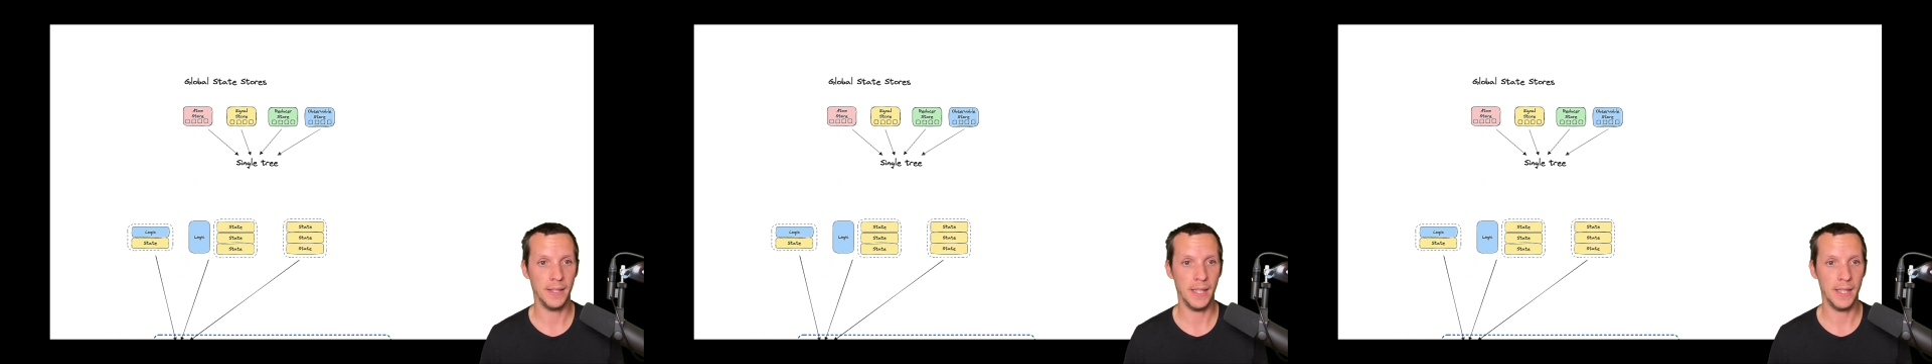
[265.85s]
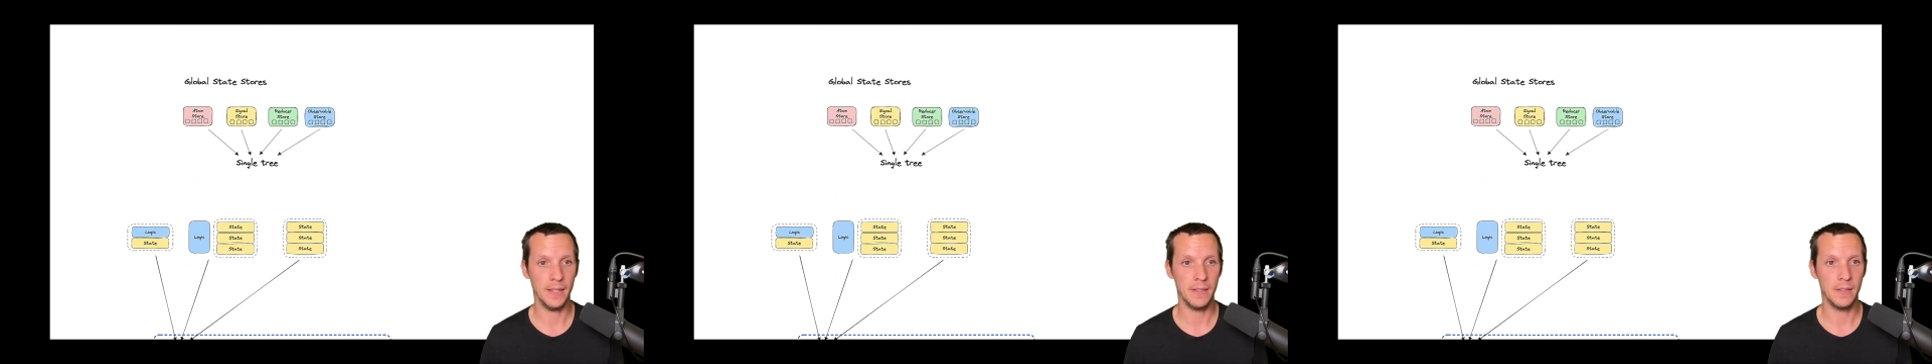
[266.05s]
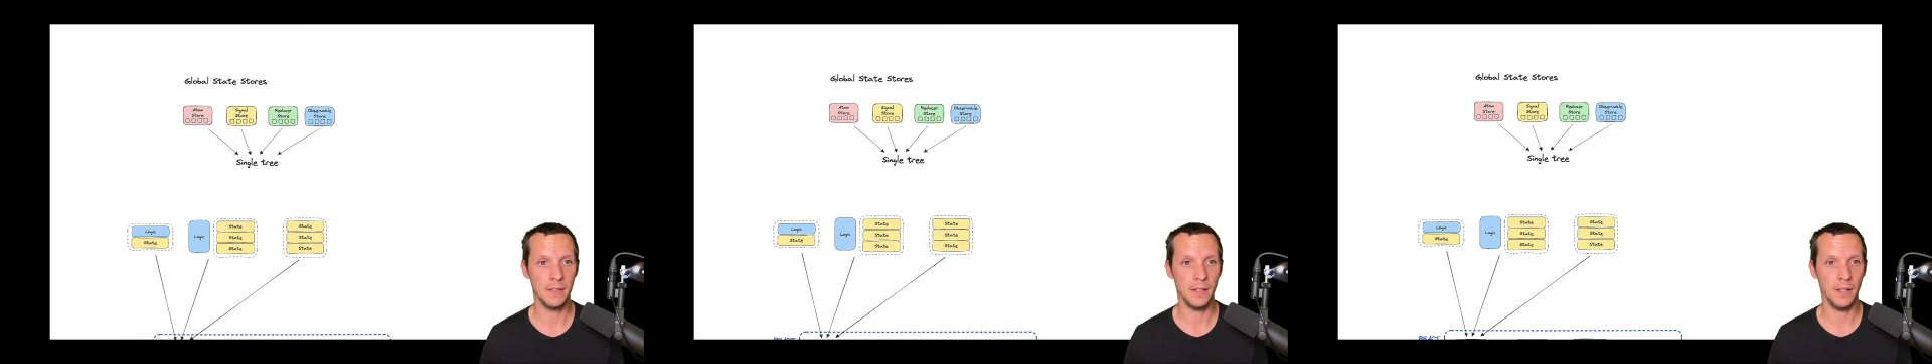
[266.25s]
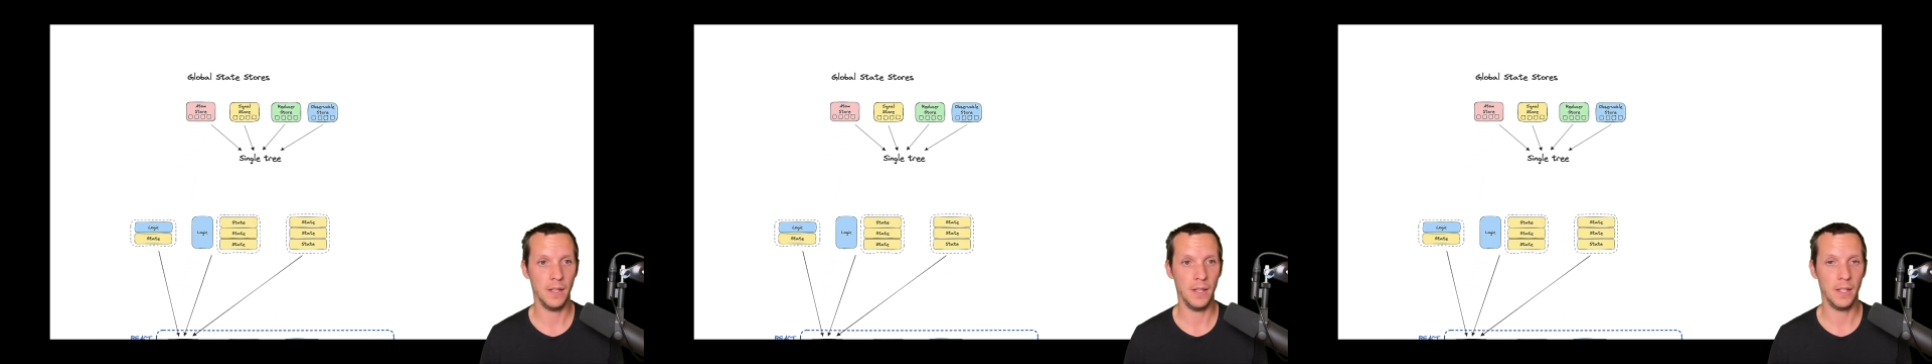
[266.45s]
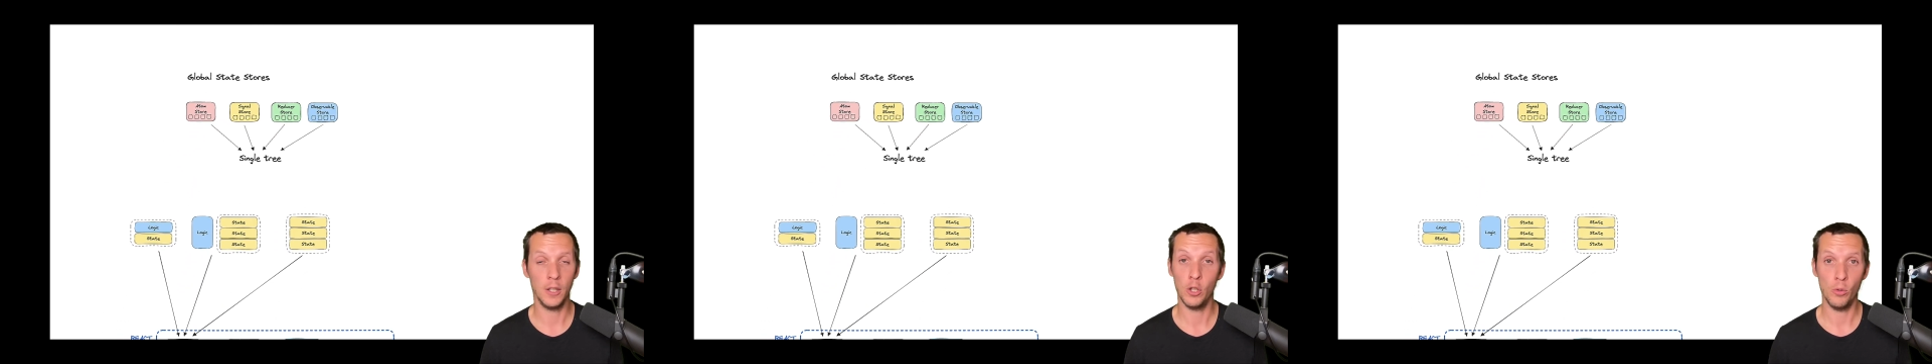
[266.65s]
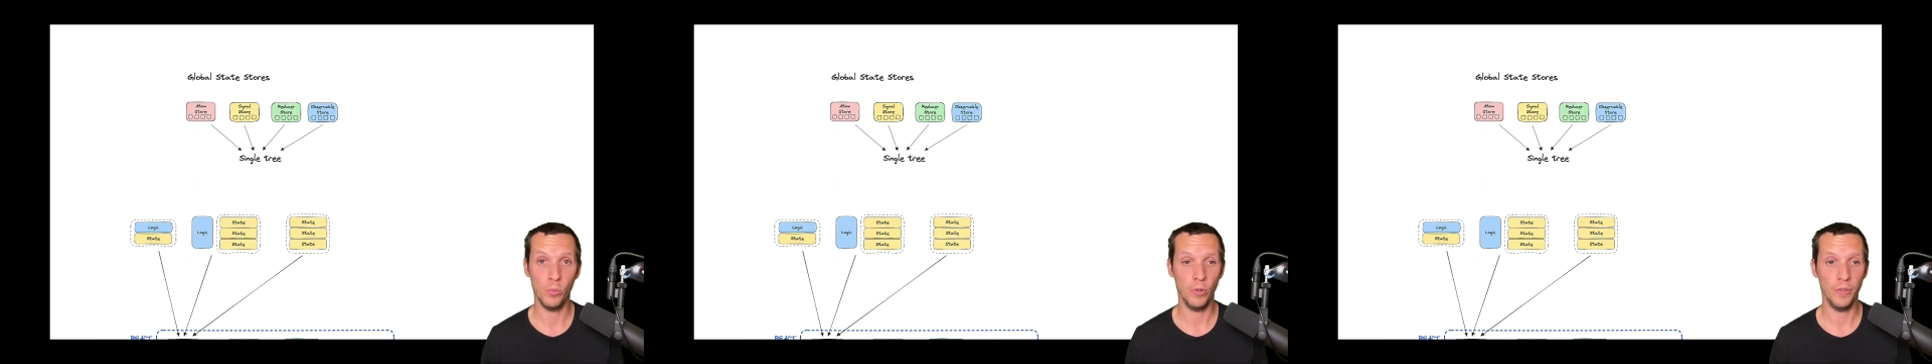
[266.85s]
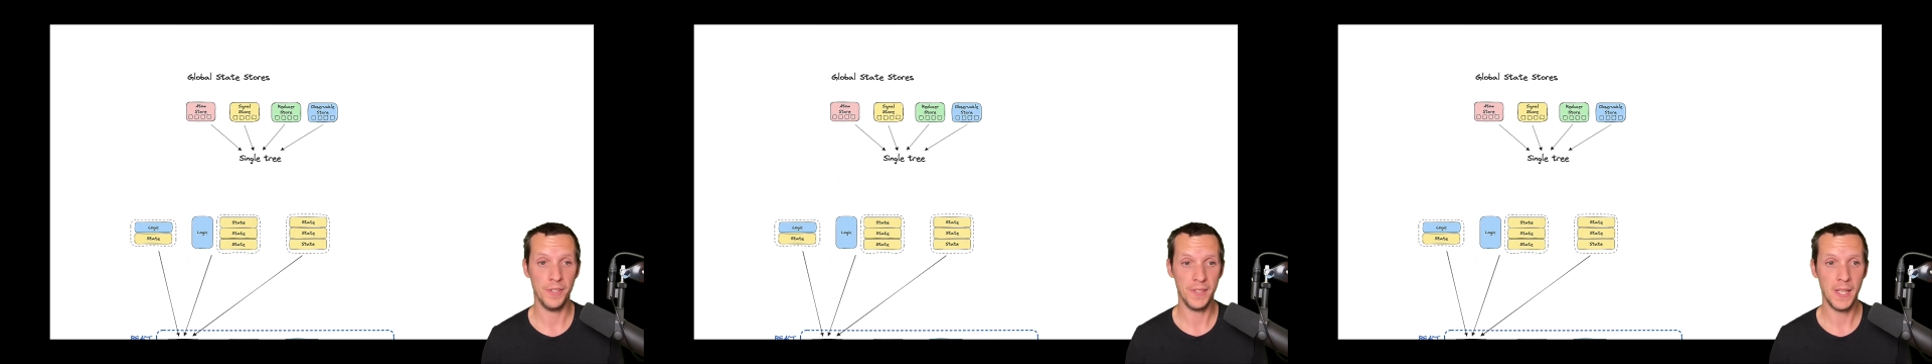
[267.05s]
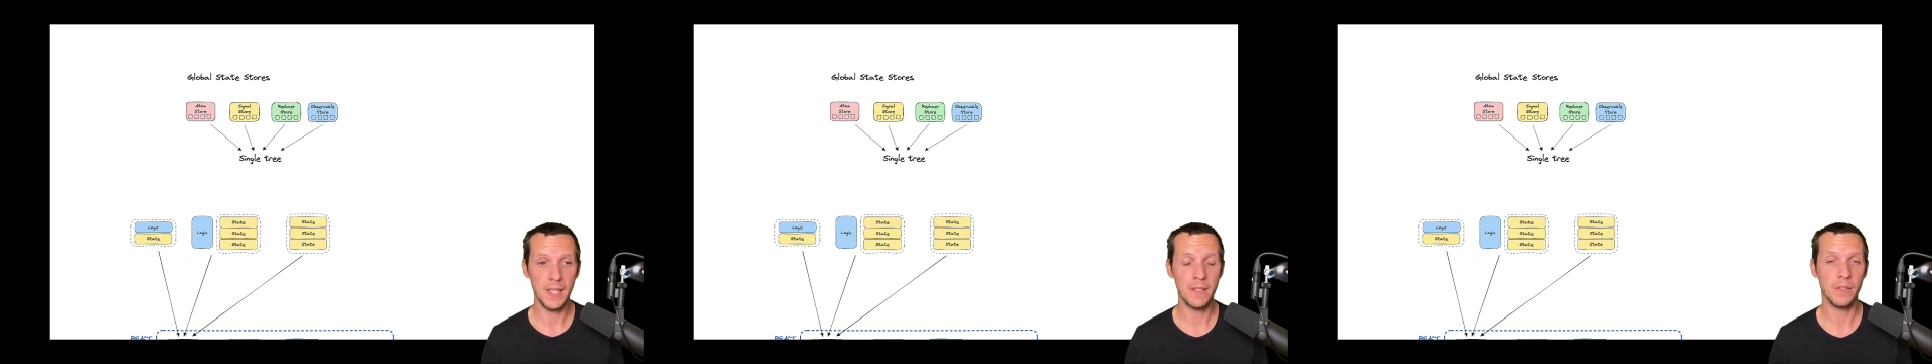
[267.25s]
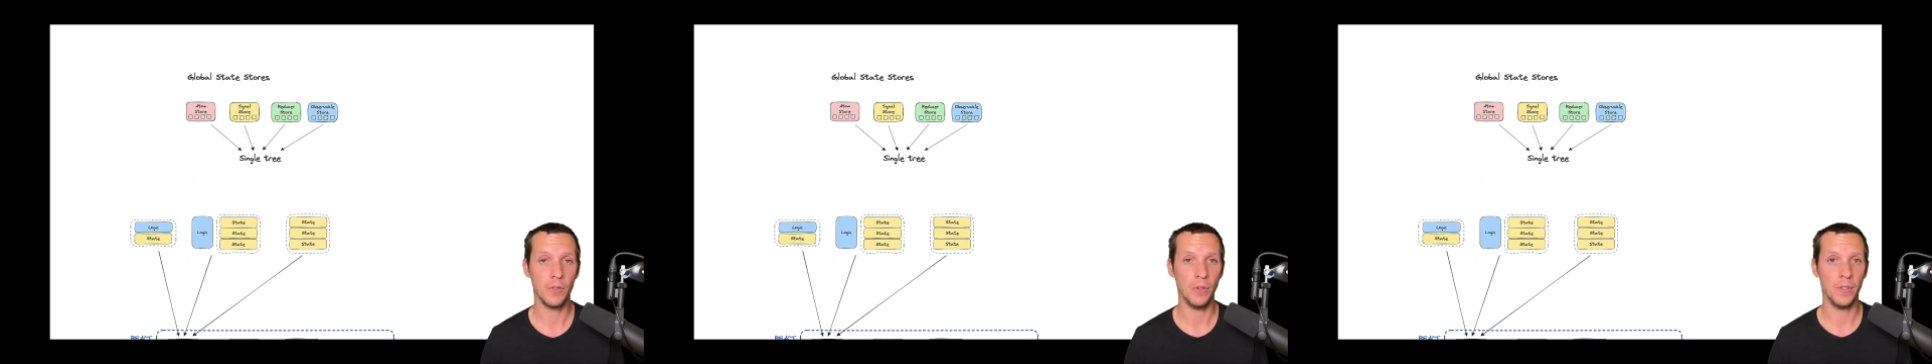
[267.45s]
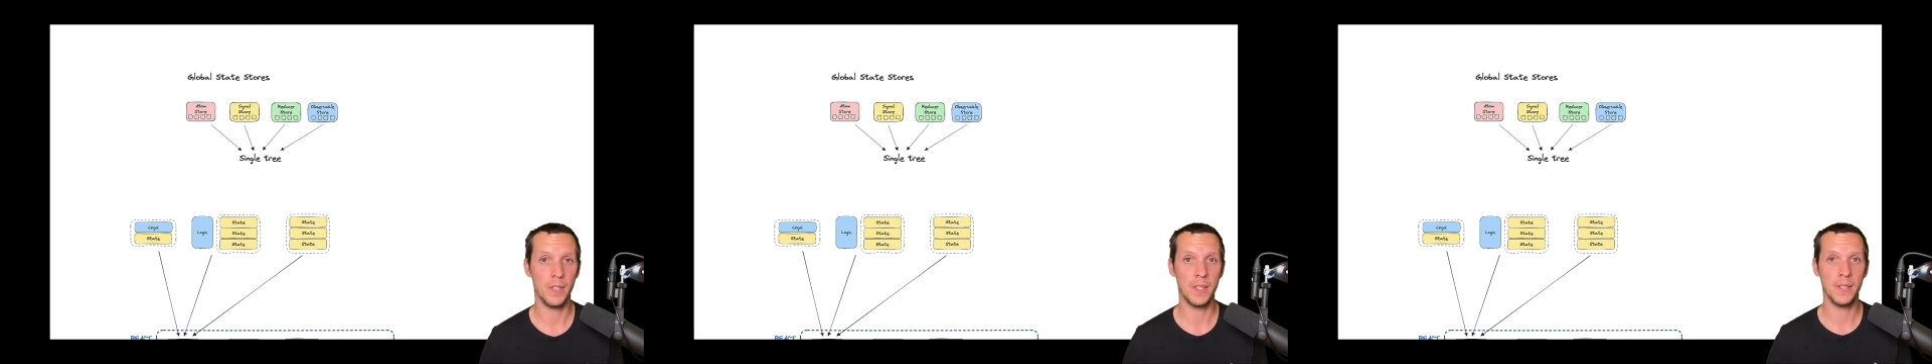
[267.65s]
these global state
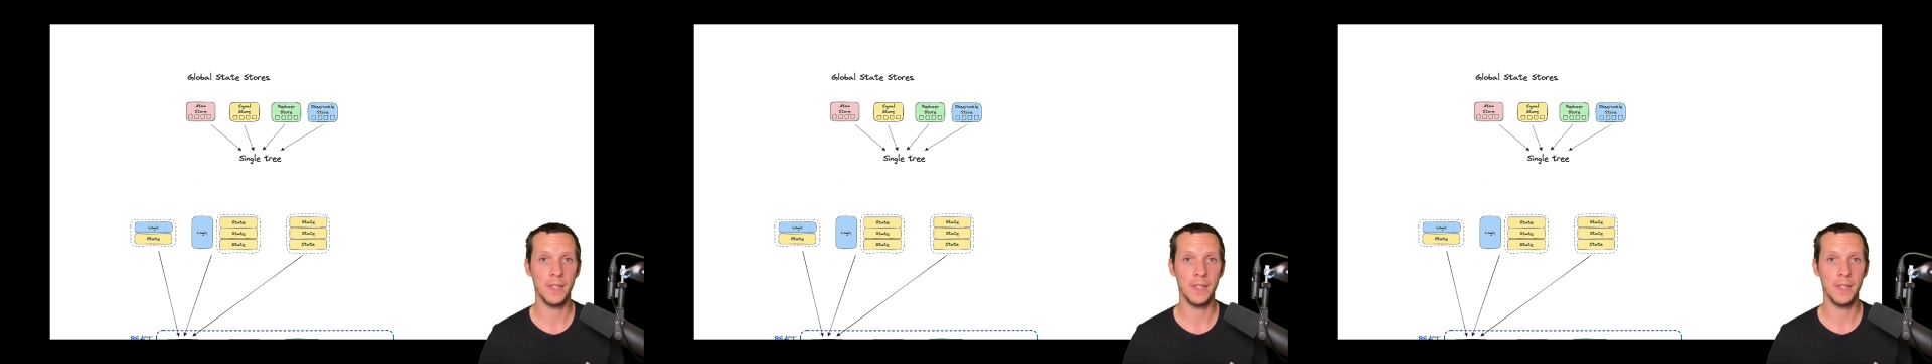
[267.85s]
stores.